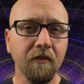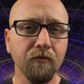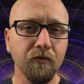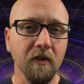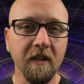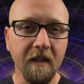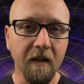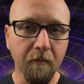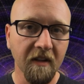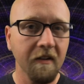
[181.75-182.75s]
freely
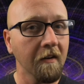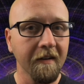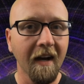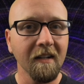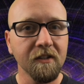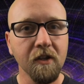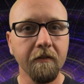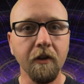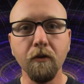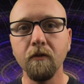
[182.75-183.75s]
admit that our knowledge of
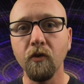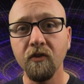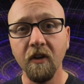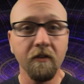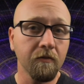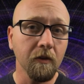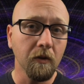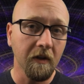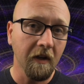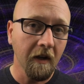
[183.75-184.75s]
the universe is
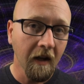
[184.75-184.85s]
fluid,